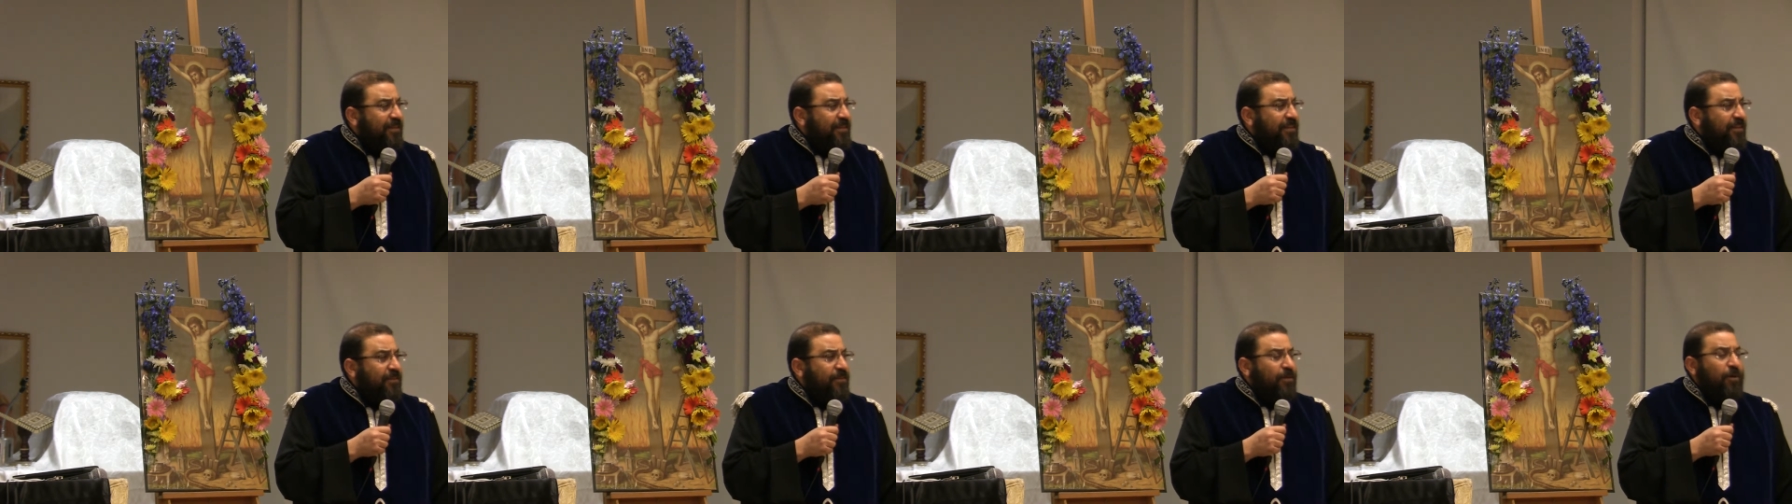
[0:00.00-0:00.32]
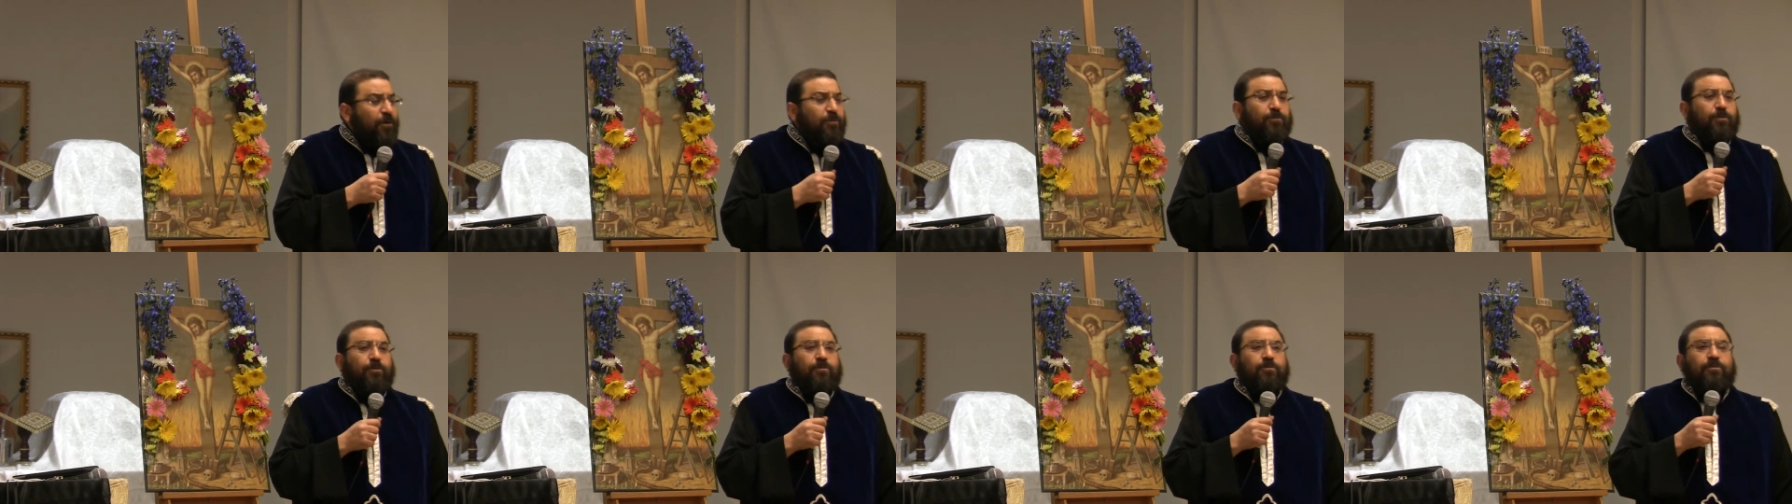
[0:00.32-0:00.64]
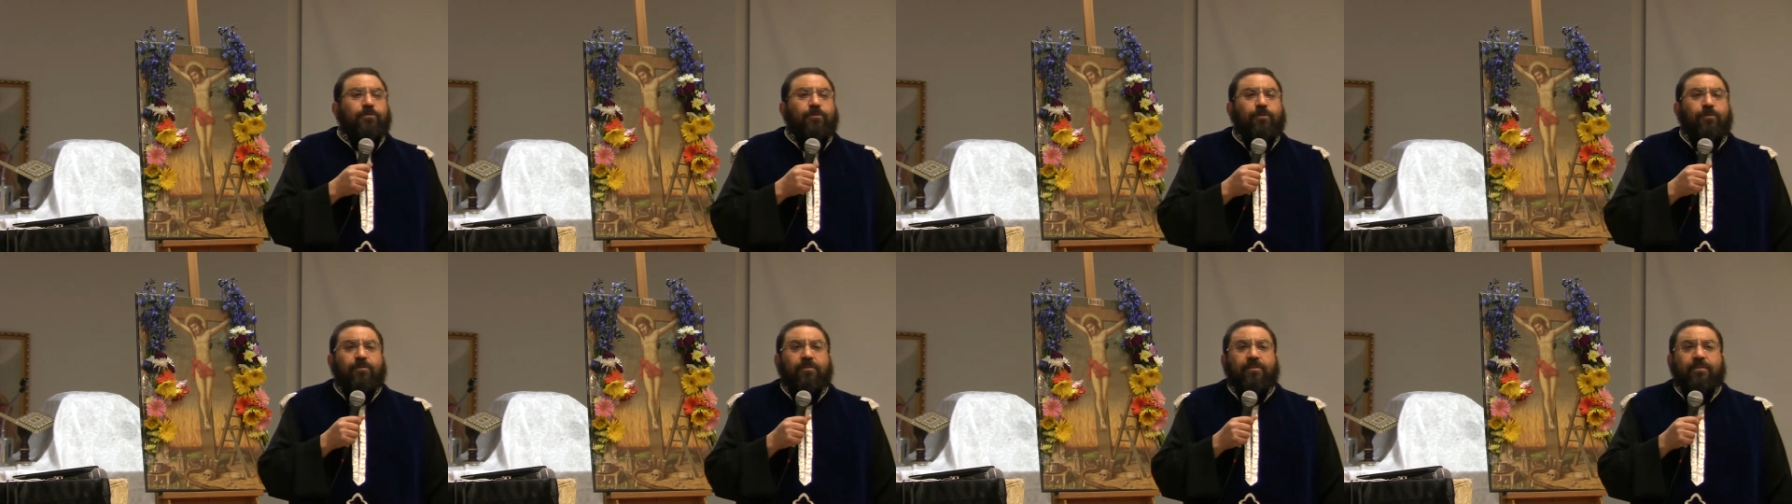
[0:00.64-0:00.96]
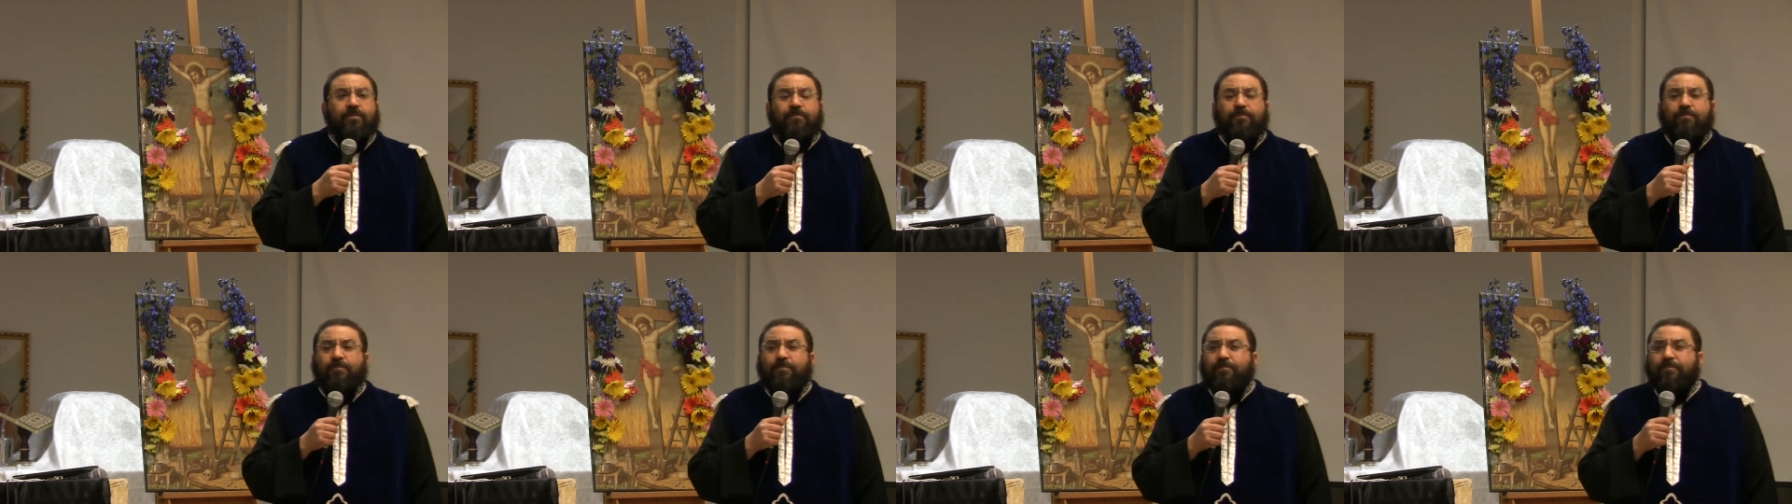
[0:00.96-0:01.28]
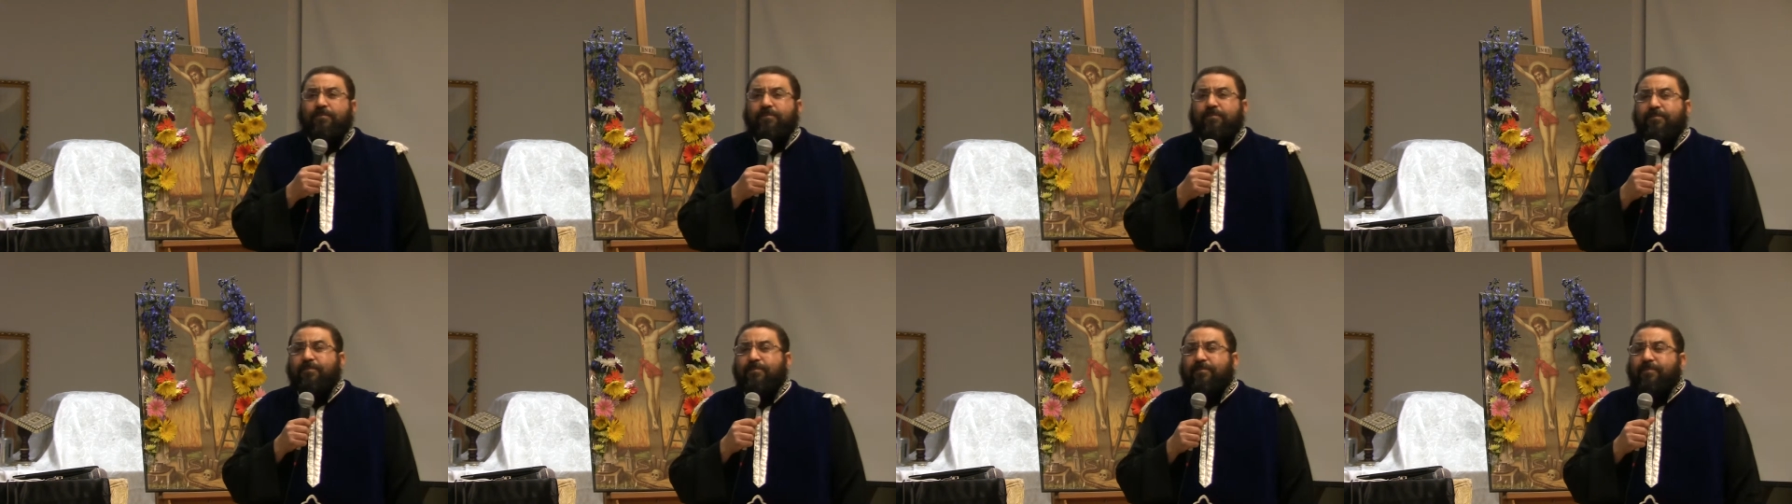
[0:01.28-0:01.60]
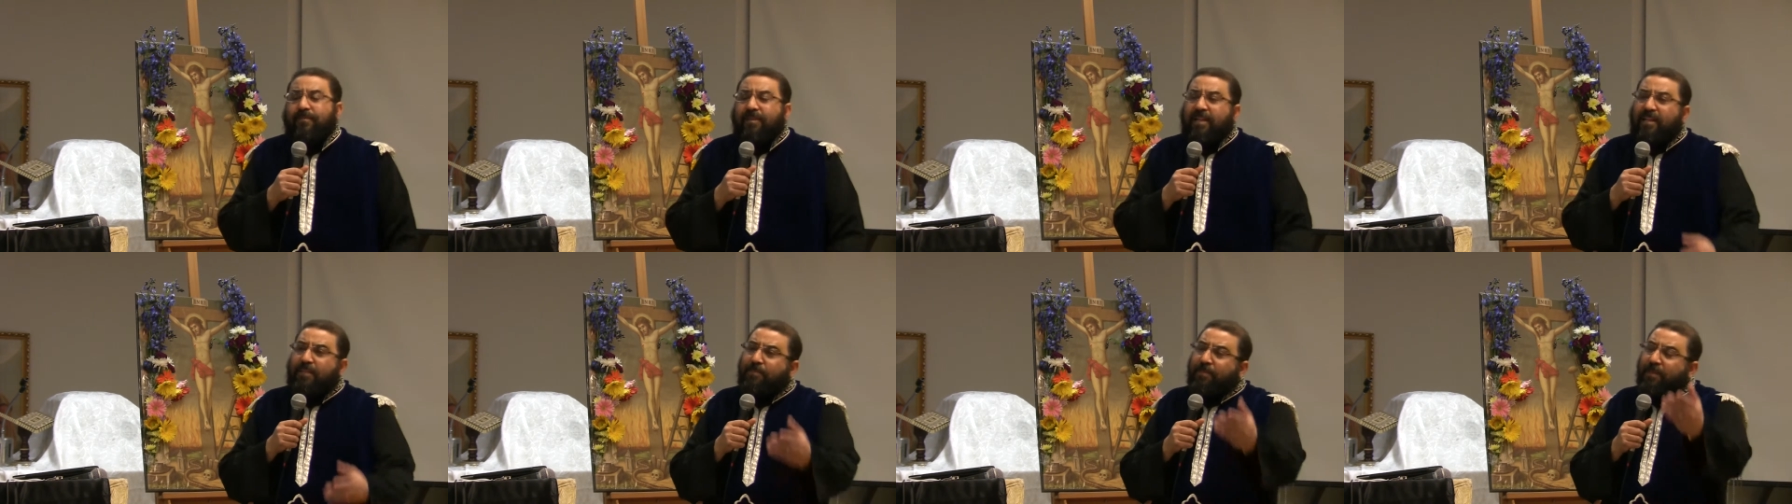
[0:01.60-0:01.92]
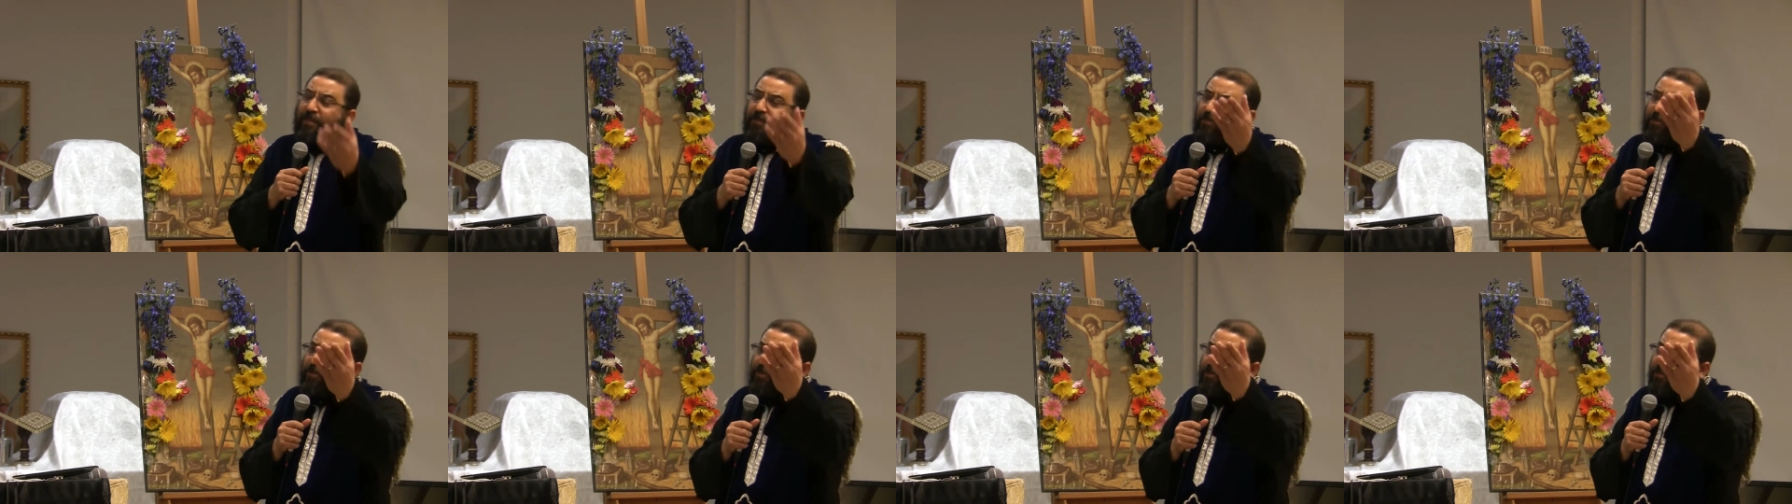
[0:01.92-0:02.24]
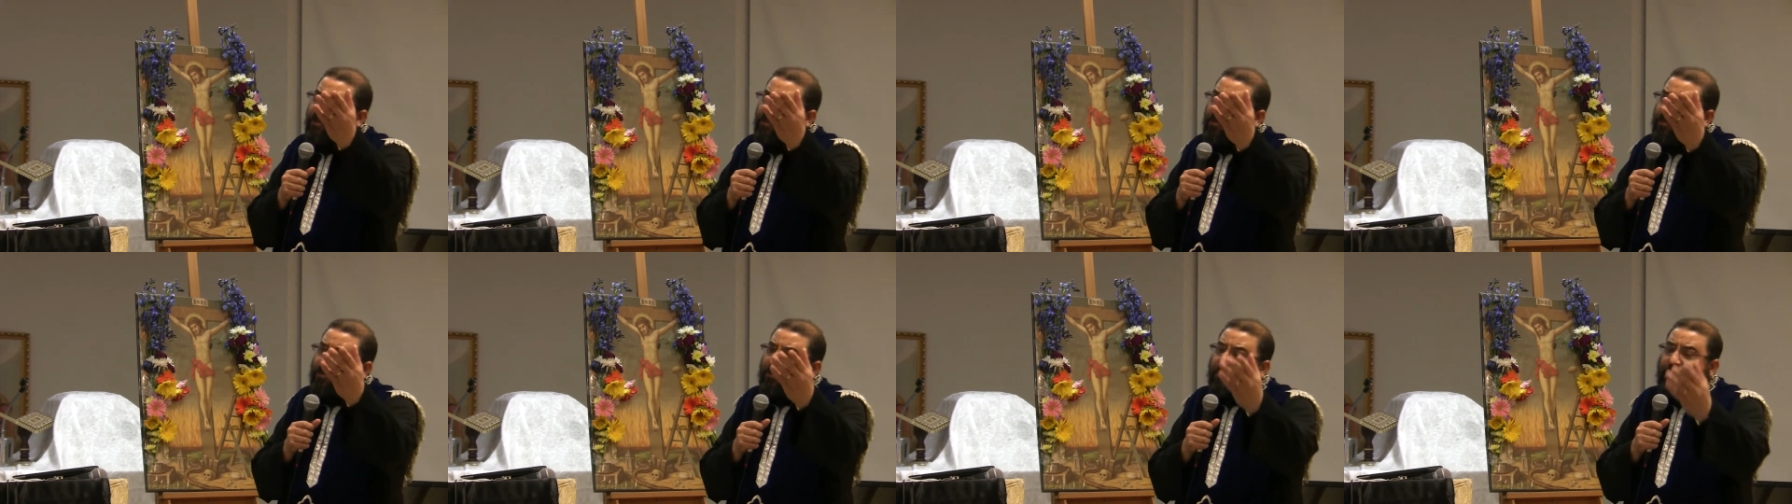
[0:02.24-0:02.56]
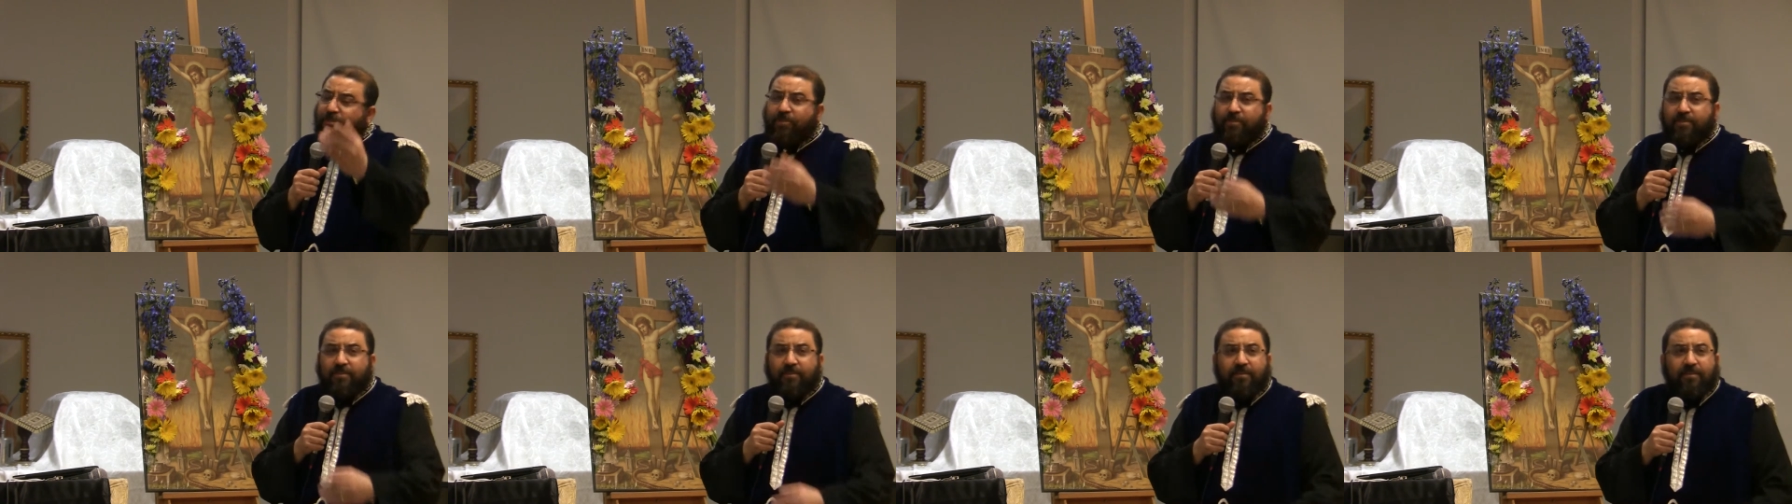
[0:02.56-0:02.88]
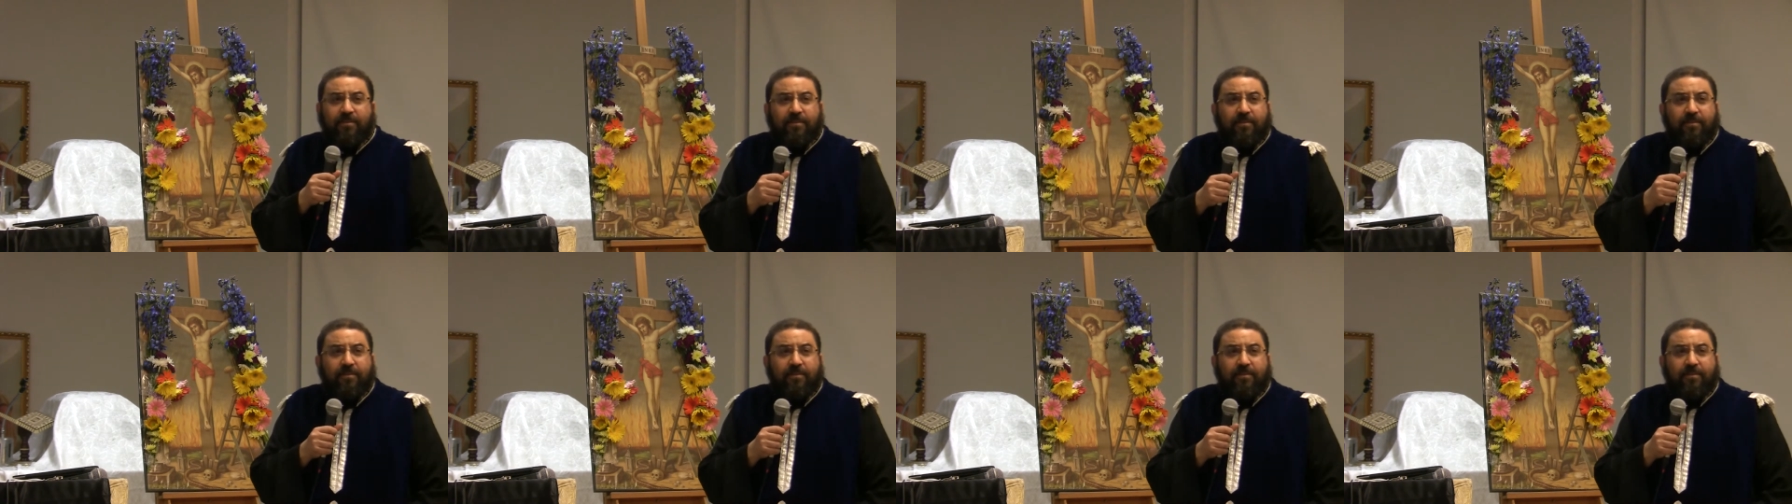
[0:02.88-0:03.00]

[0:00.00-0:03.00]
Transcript: A doctor told him, Let me introduce.